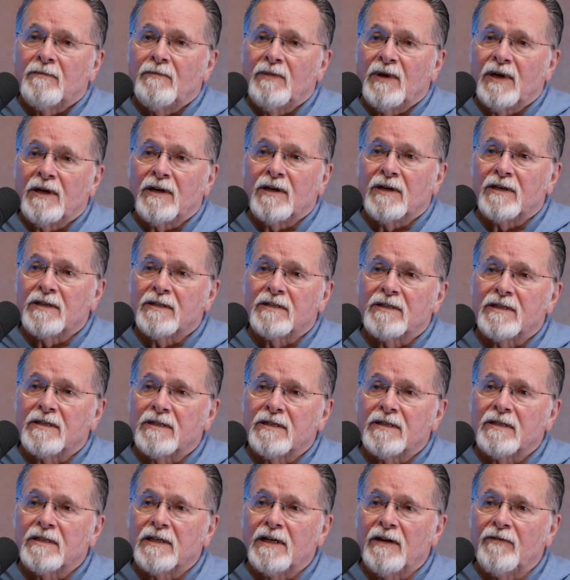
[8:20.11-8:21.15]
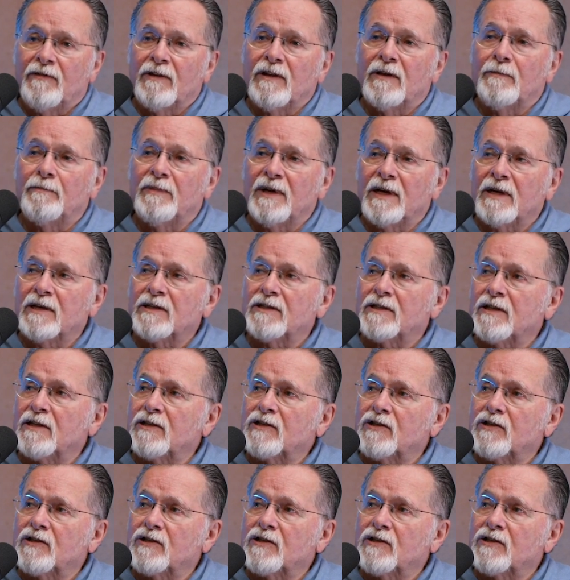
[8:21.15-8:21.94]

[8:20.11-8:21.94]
because even the biggest